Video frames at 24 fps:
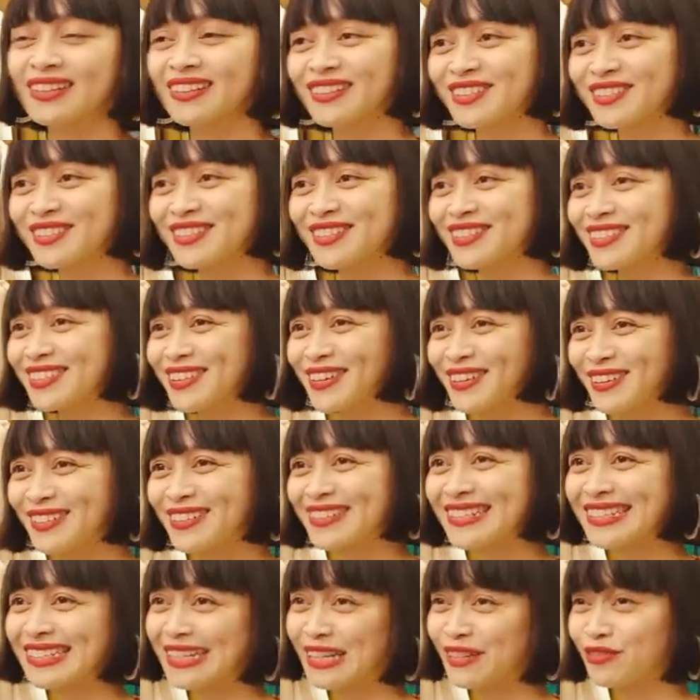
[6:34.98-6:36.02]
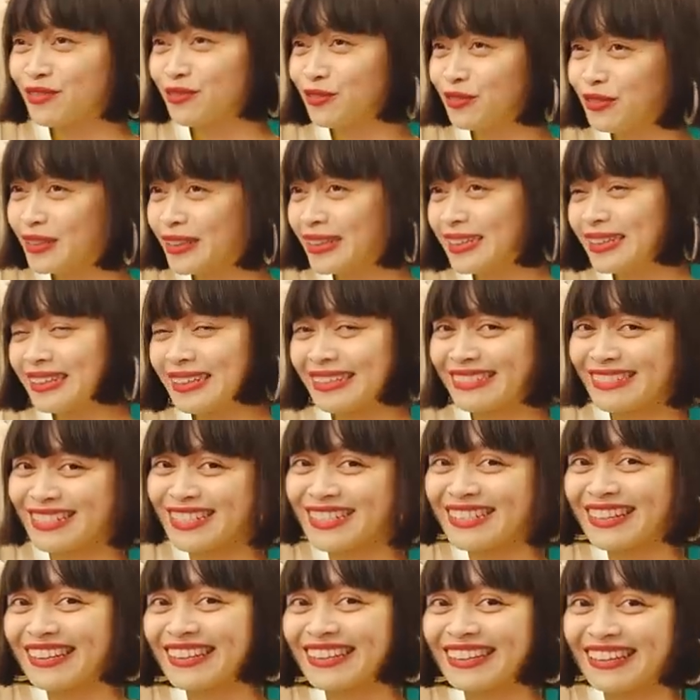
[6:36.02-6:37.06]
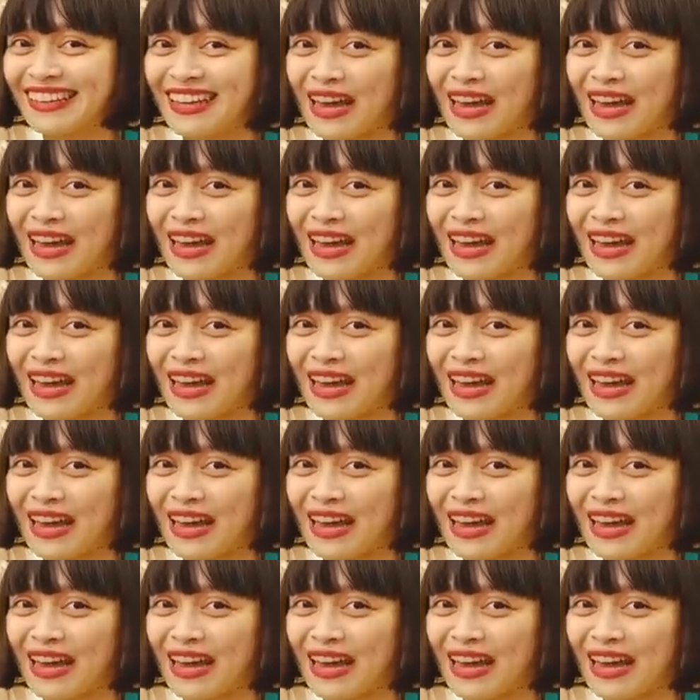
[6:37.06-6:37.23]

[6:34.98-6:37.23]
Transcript: else is tucked safely inside the